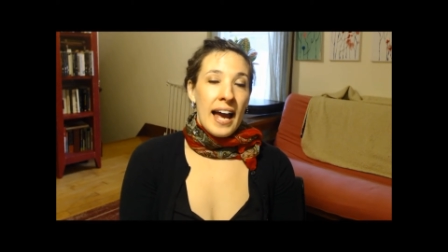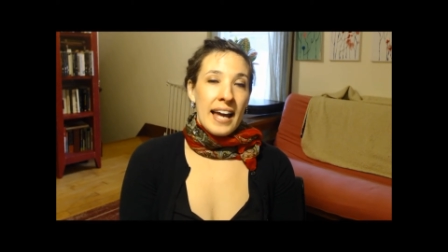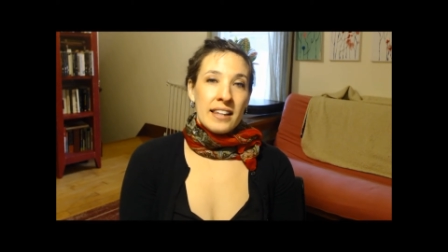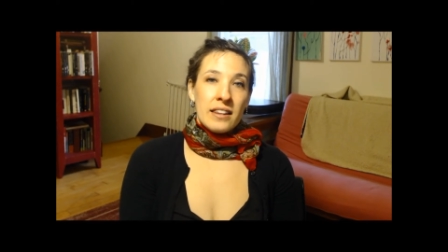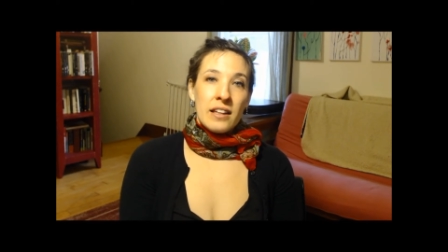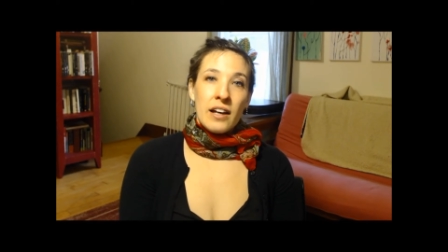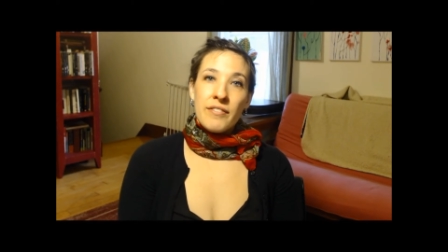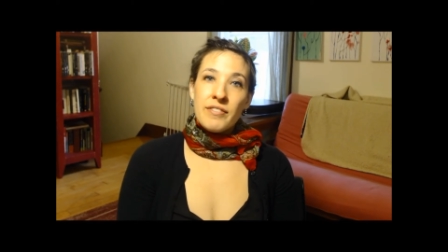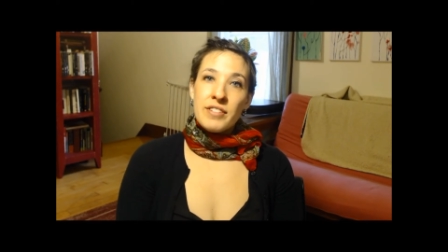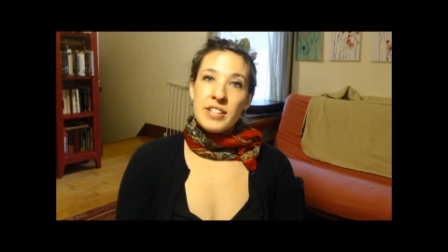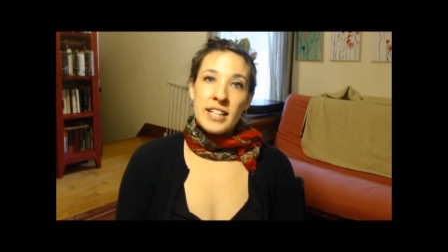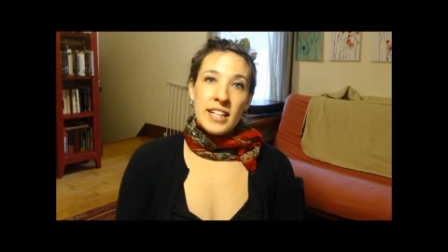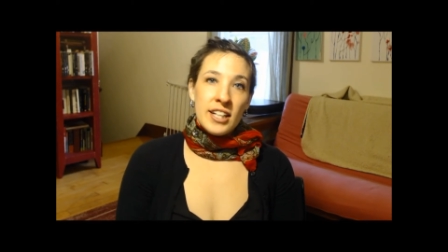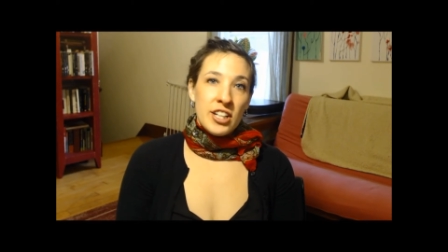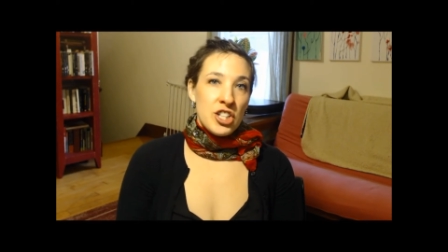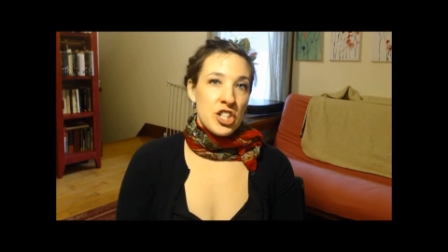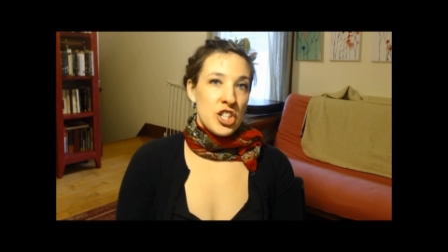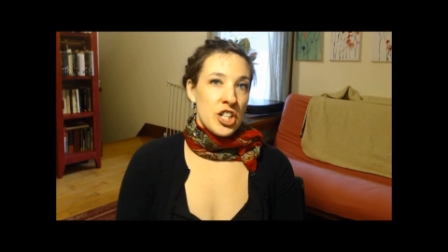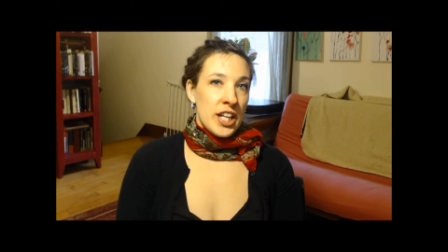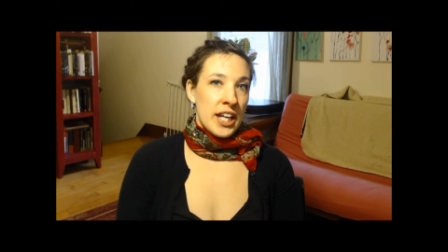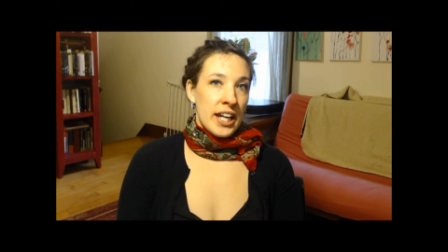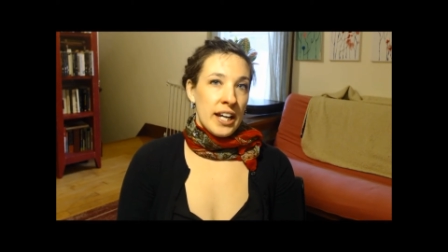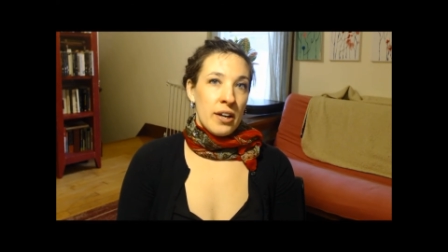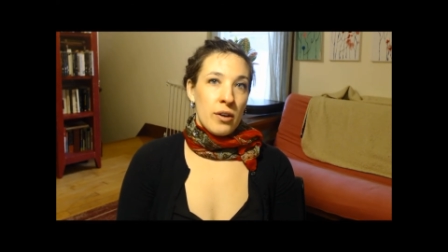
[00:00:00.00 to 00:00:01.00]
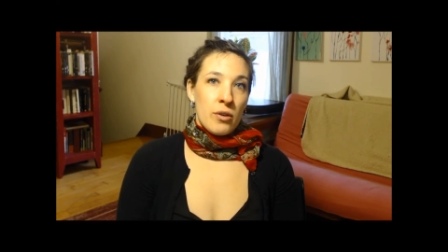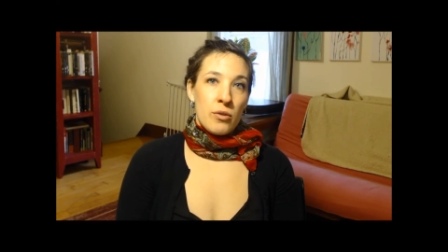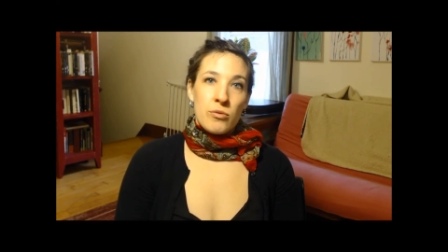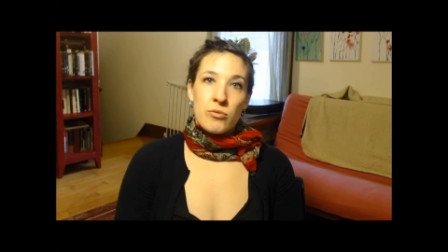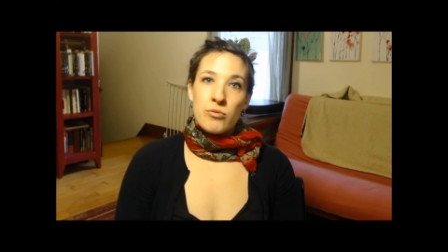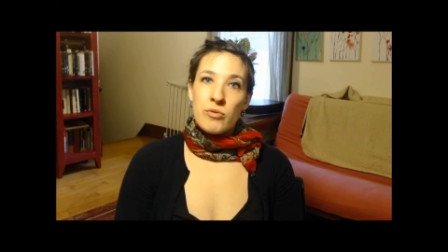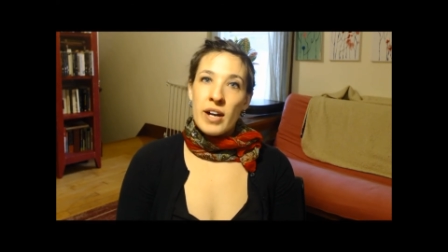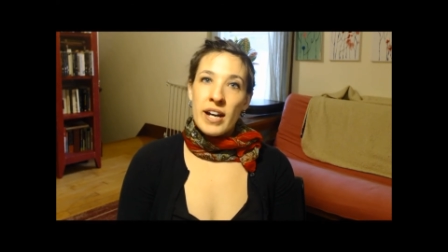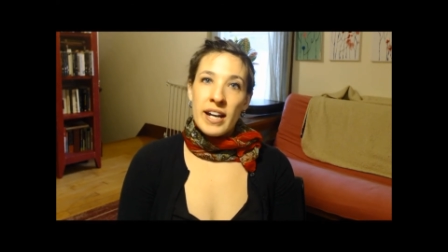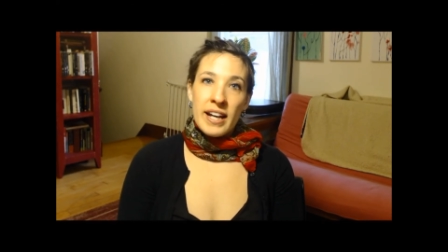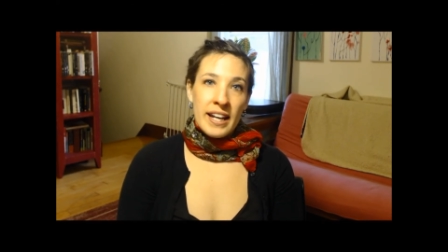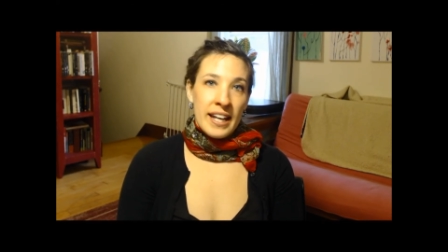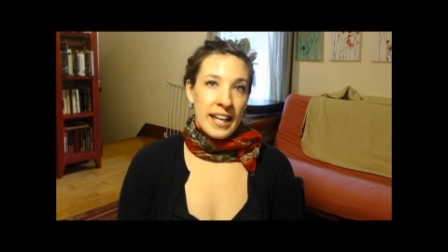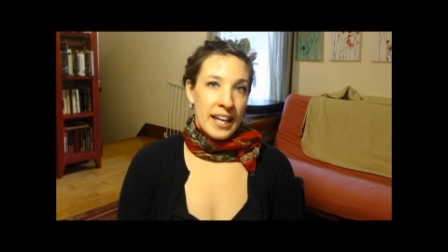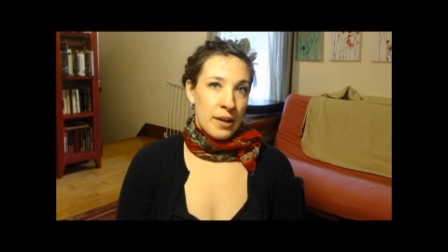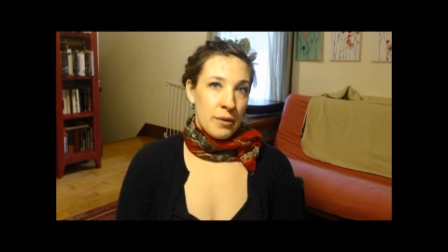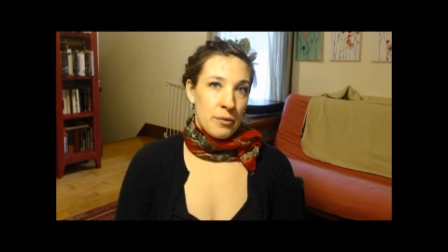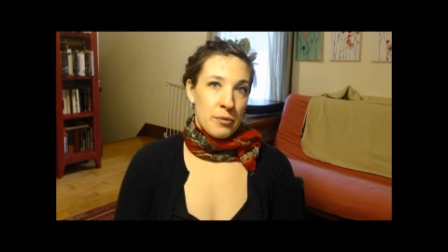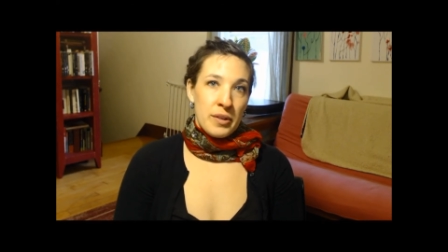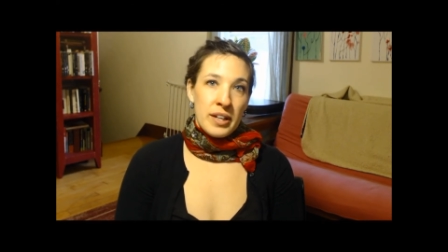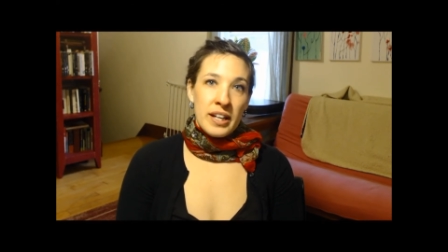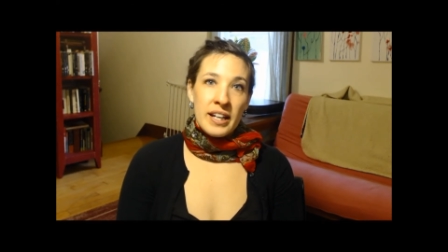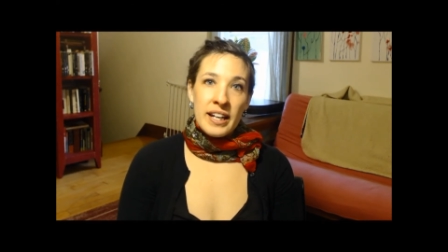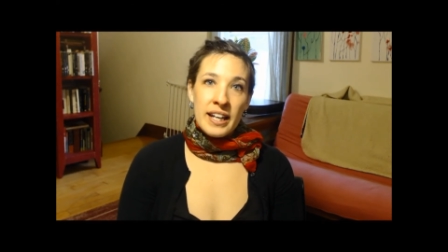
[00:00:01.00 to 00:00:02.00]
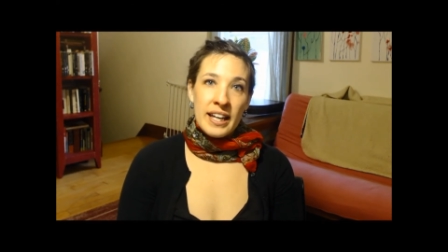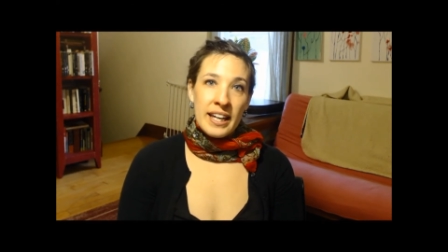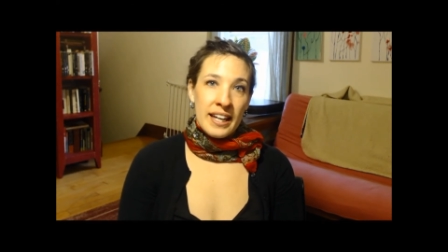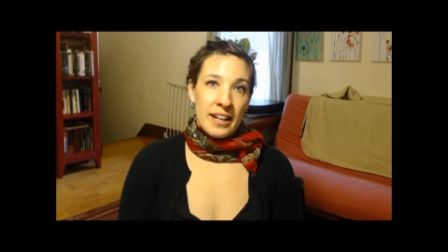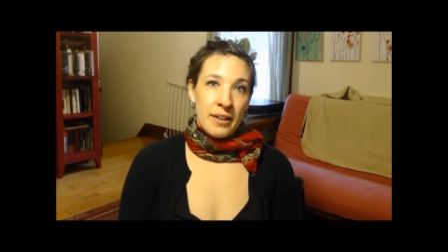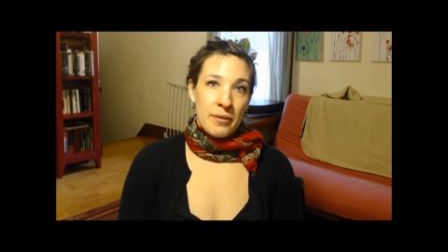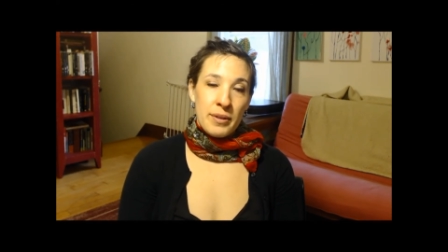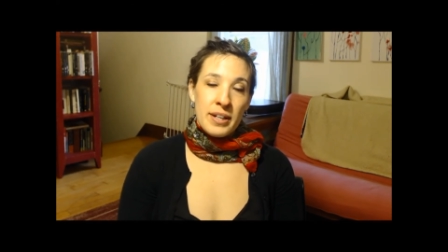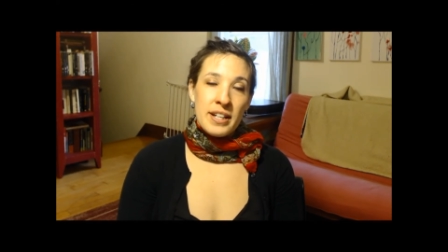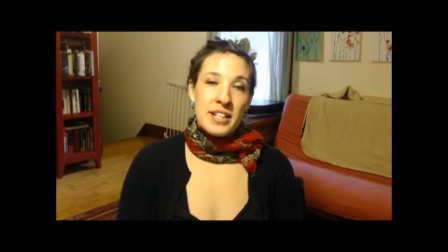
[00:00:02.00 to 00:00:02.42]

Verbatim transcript: I love teaching, writing, reading,